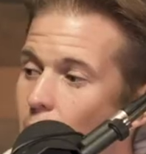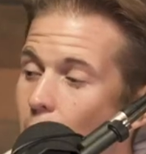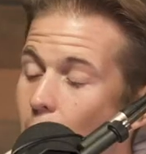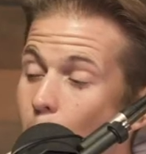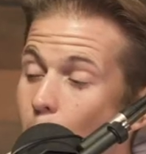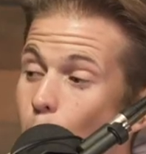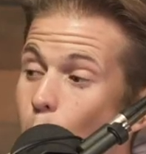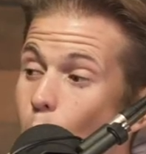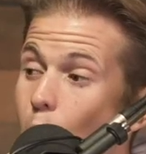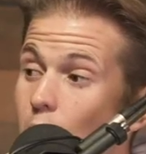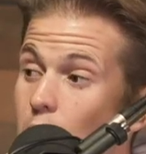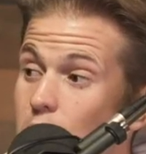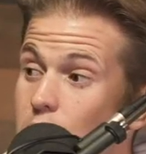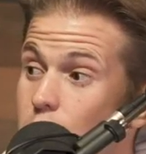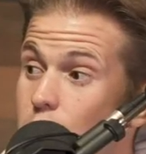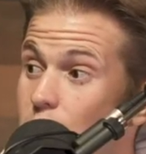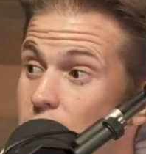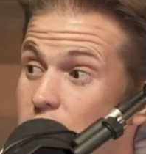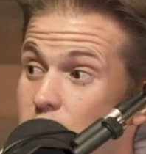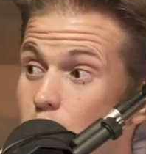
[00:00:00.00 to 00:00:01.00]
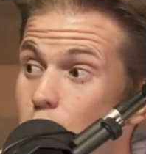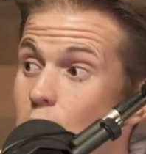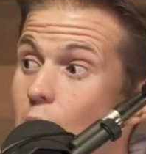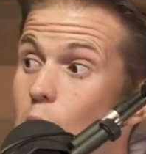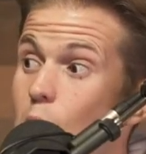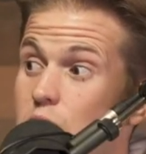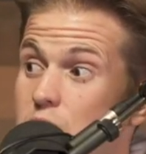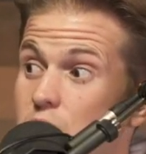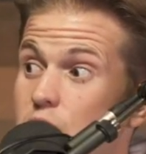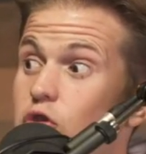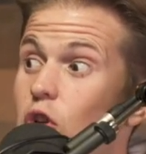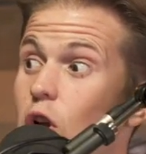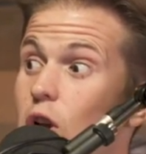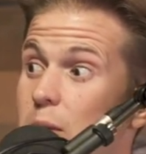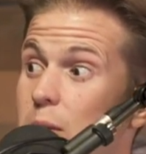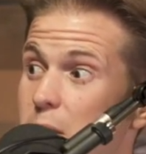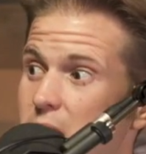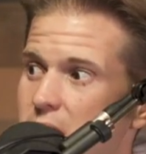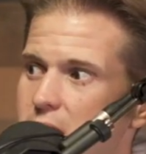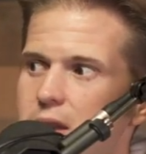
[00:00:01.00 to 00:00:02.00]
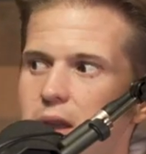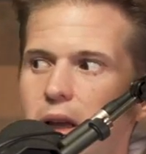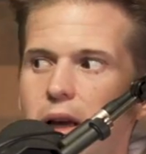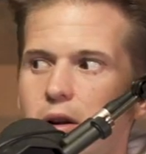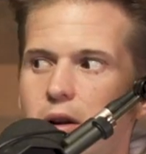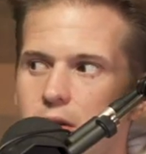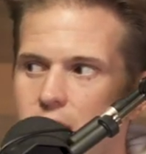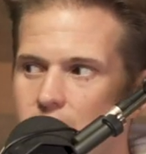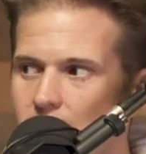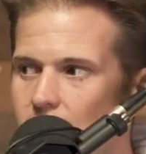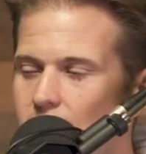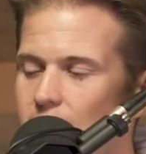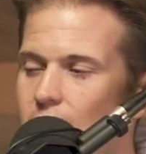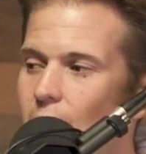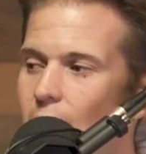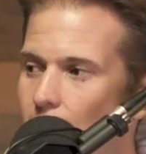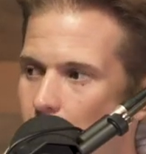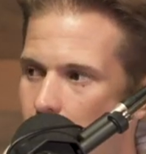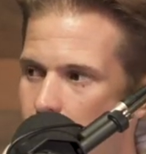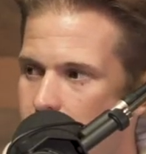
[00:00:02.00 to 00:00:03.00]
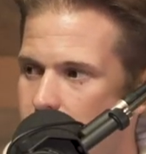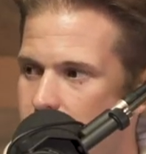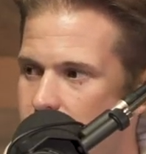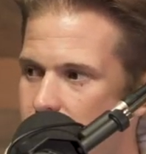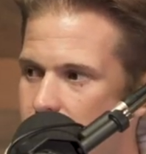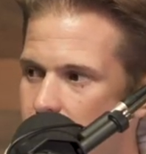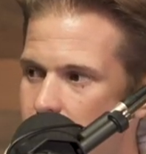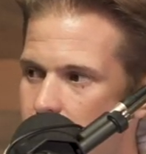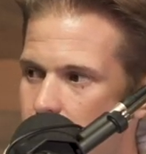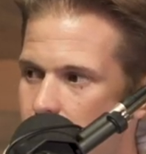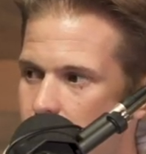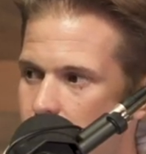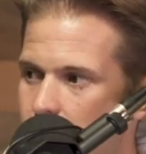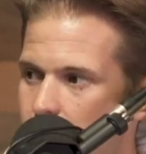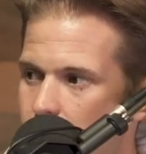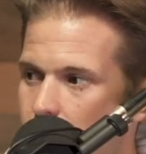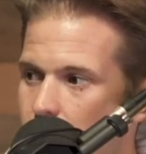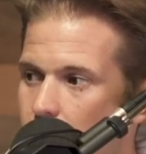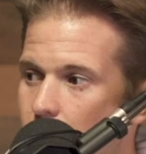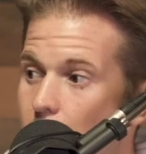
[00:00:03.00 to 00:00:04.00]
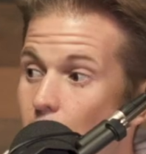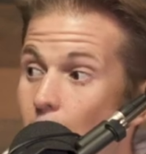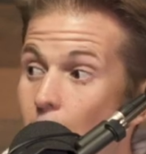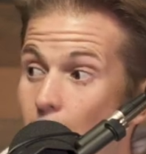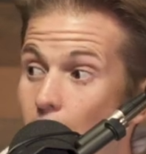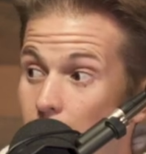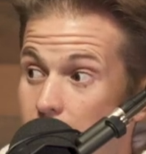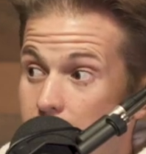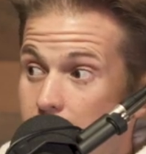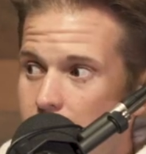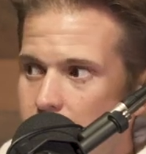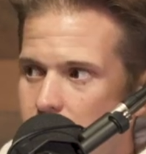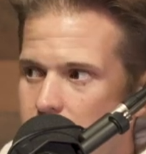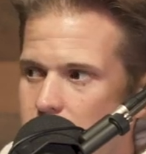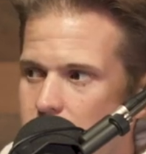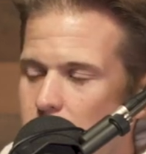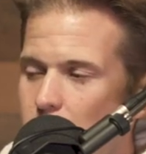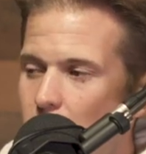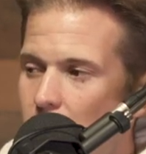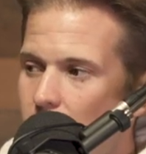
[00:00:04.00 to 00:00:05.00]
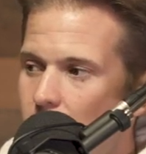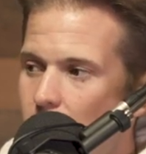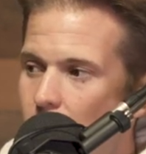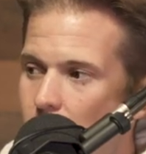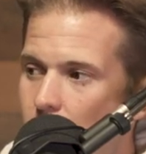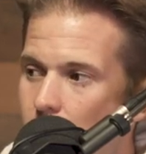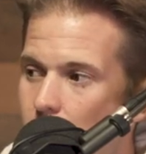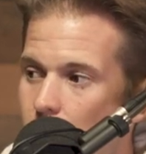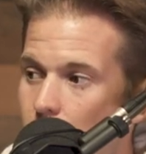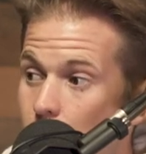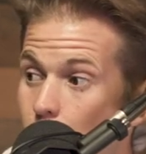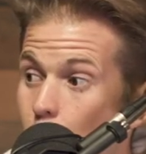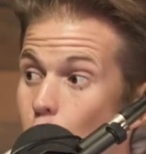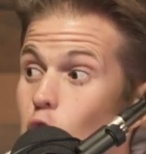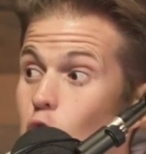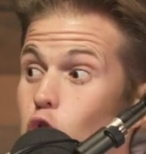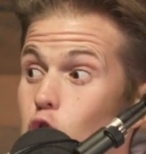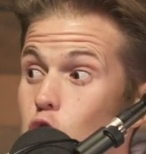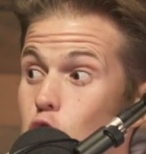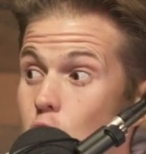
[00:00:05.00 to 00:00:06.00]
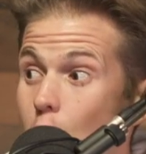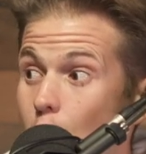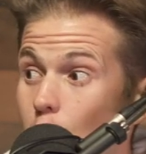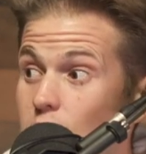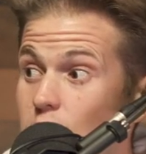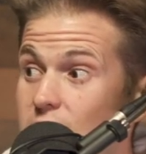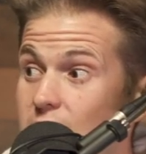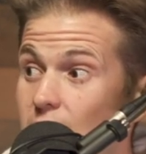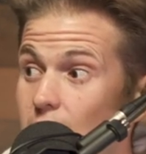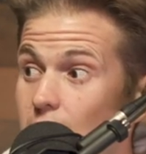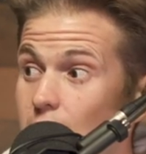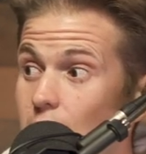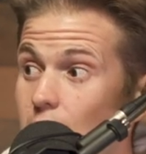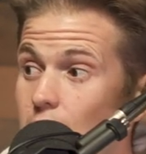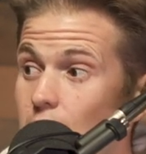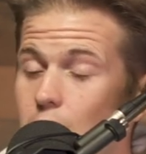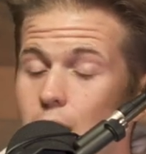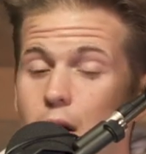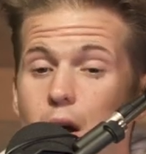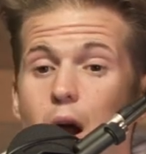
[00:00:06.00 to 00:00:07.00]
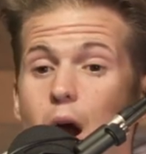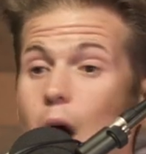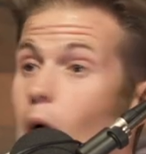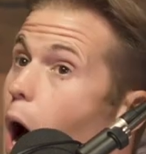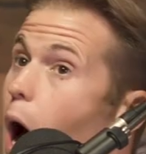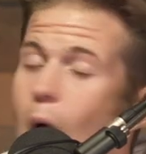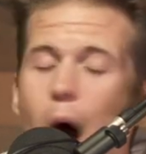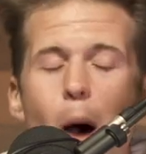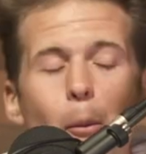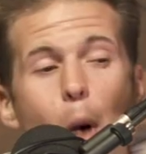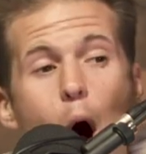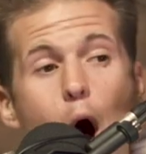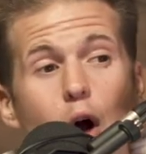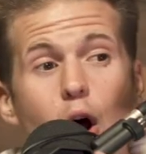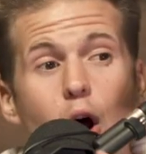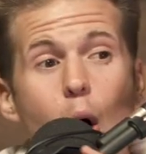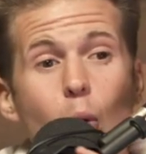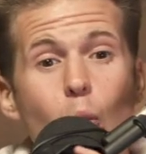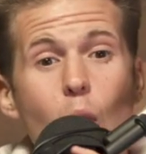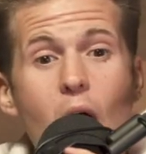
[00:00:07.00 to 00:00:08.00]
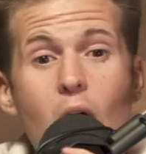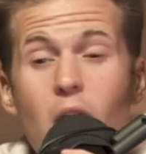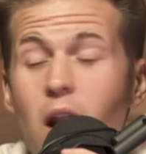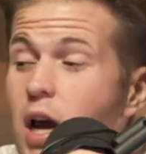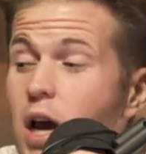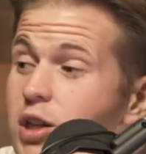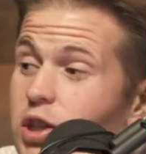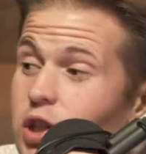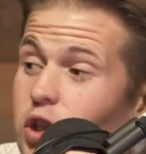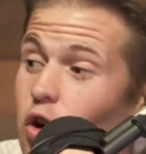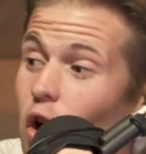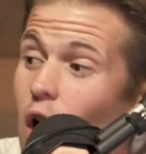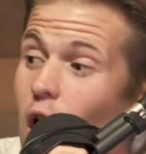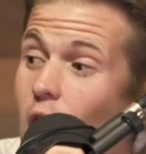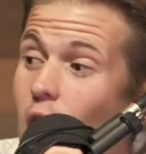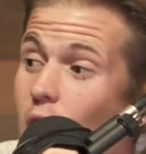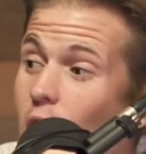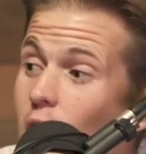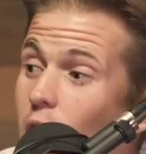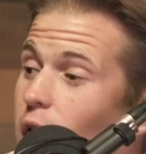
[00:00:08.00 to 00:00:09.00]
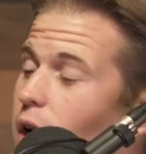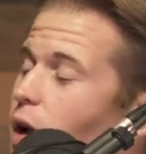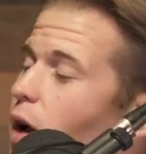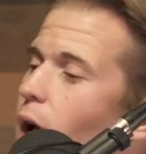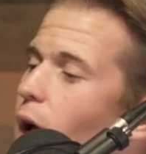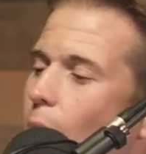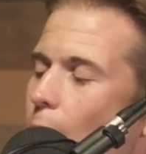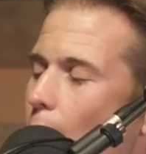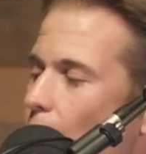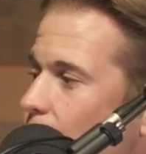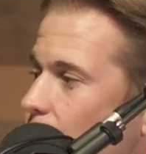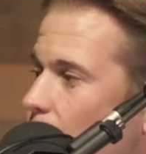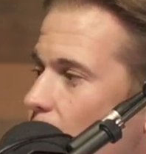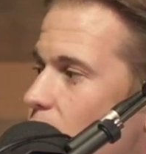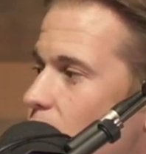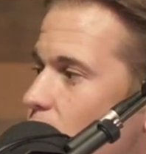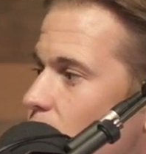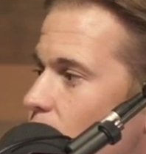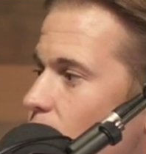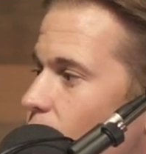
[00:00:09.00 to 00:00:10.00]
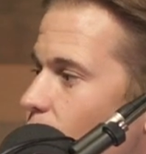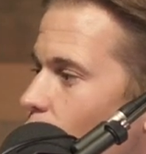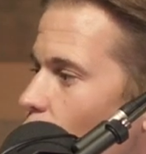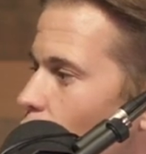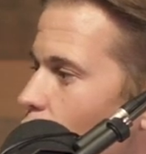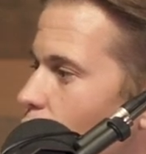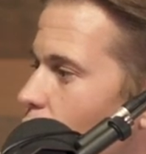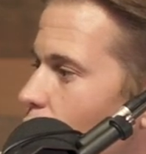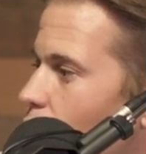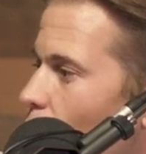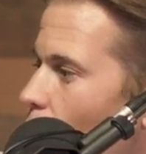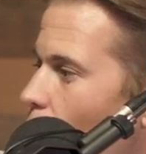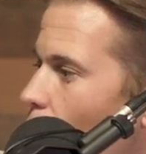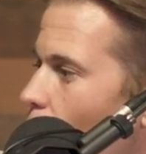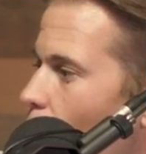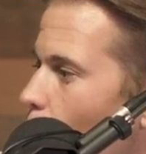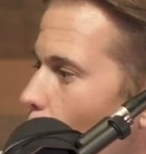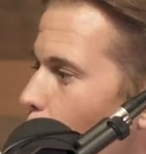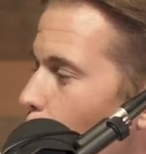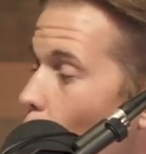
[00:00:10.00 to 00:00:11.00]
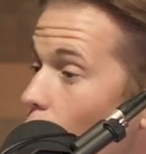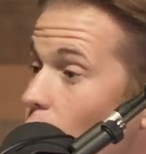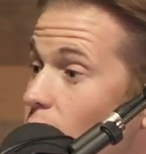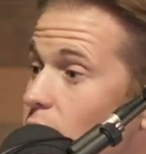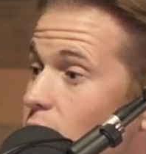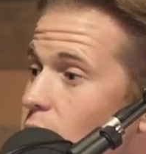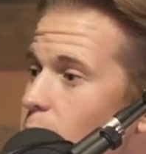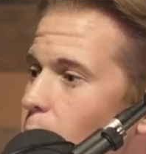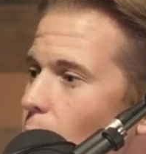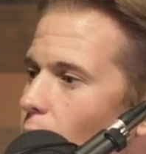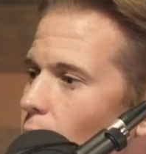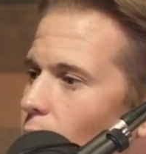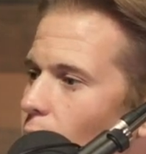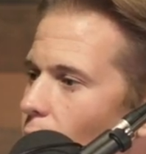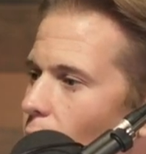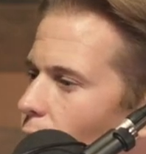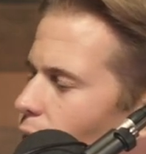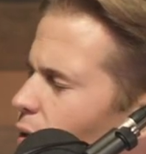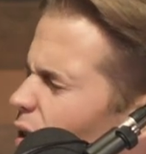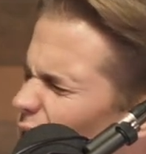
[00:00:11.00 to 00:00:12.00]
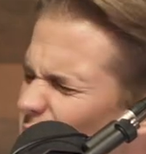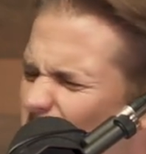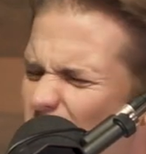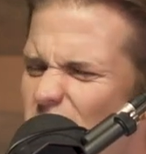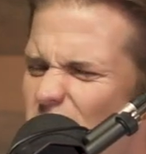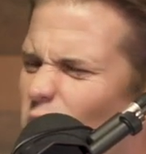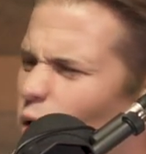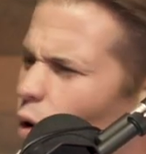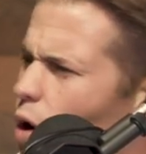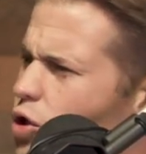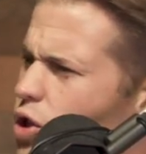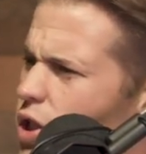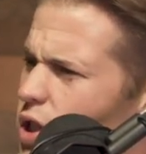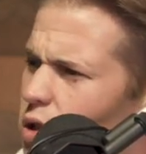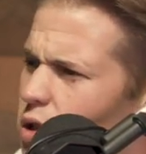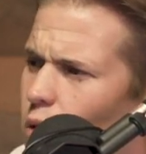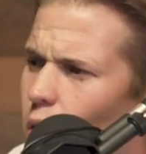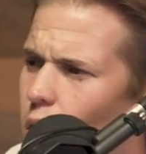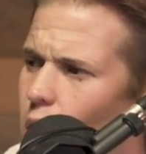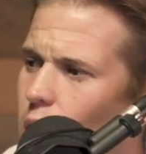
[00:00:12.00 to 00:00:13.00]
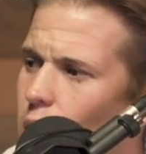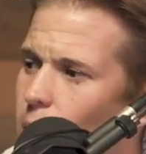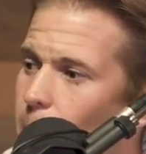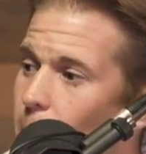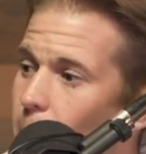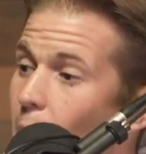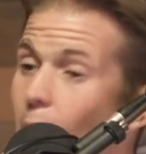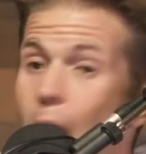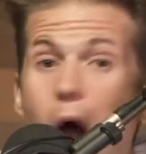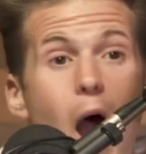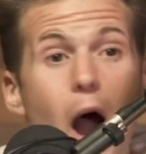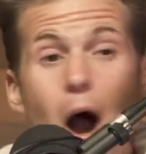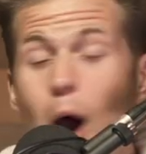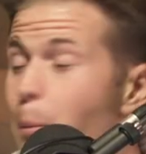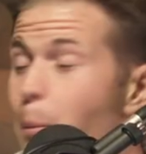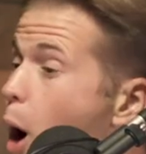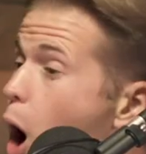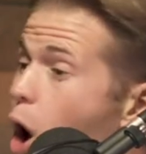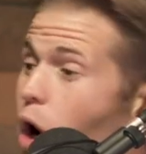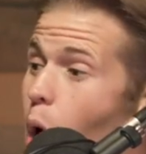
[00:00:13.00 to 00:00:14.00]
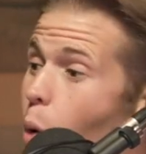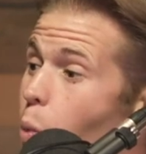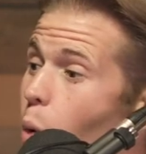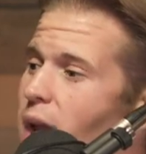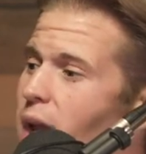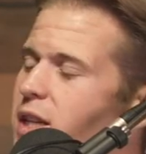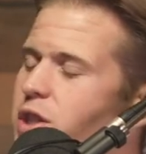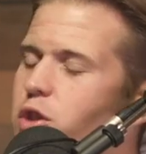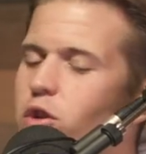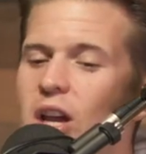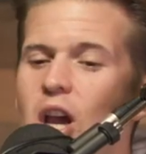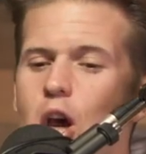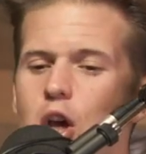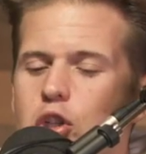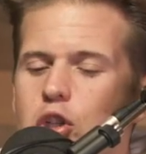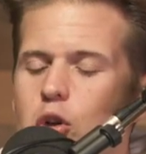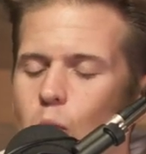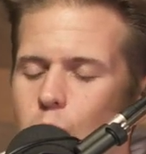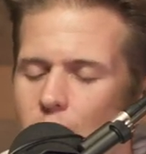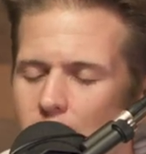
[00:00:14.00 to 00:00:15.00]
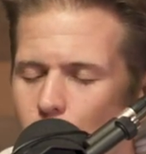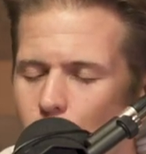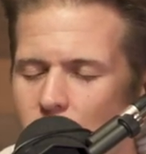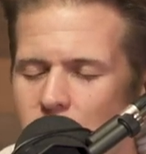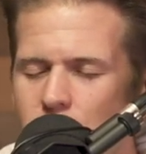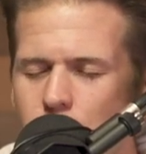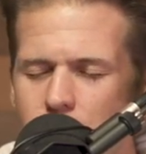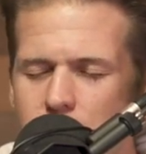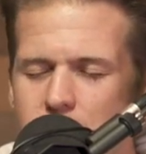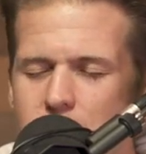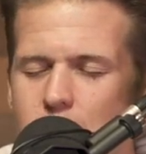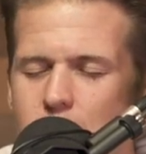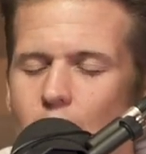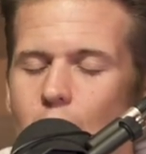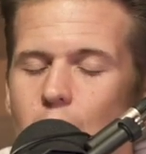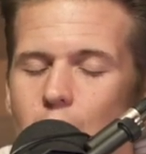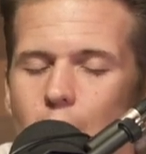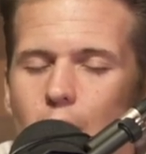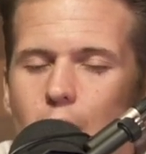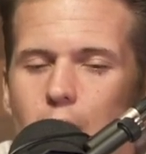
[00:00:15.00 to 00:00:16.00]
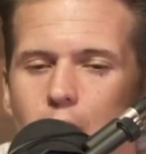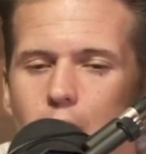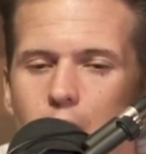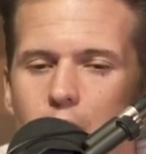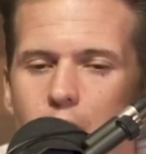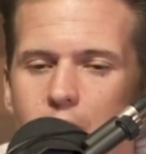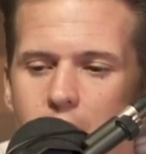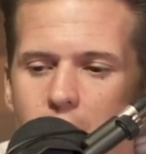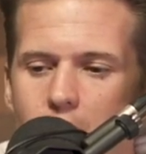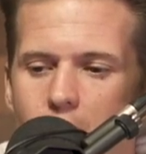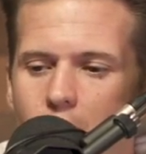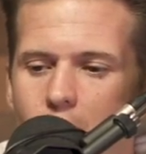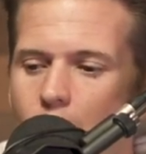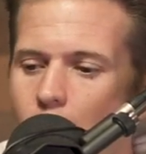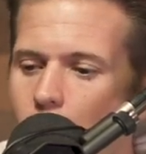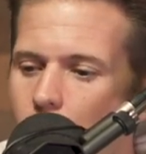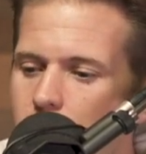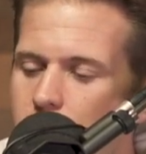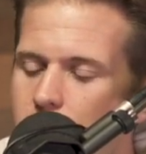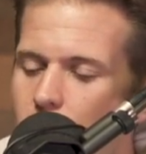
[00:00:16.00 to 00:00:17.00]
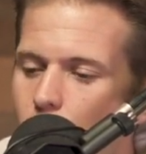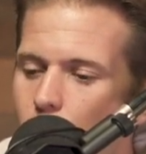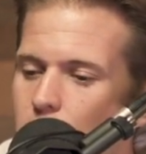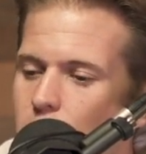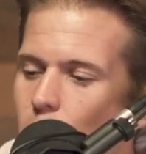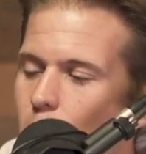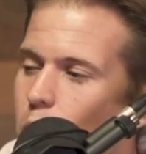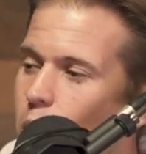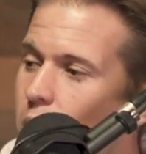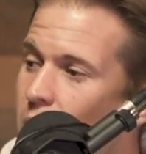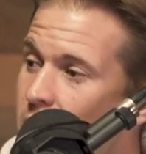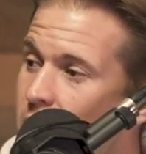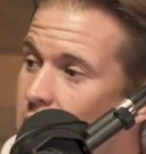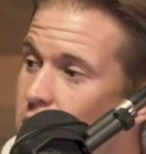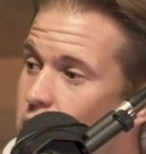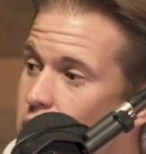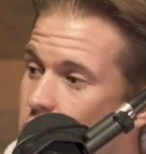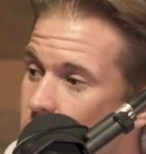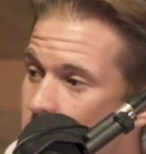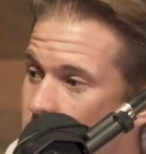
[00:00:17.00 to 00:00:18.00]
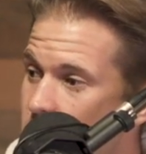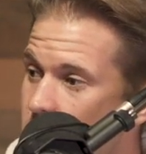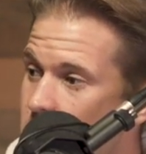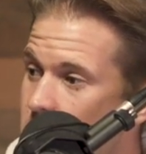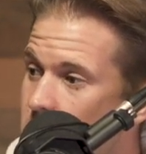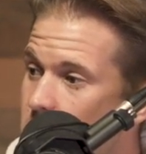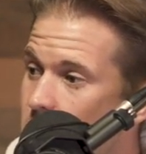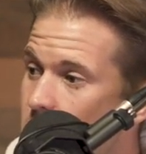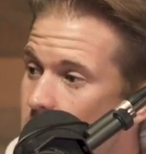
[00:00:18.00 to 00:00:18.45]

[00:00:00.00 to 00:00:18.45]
I walked to it two hours and 30 minutes later thinking I had a ticket. Yep. I get to my car, no ticket I'm on a winning streak. yeah. I catch the first uh, parking spot at the at the grocery store. I'm on a winning streak to where when you start looking for the winning streaks, yeah.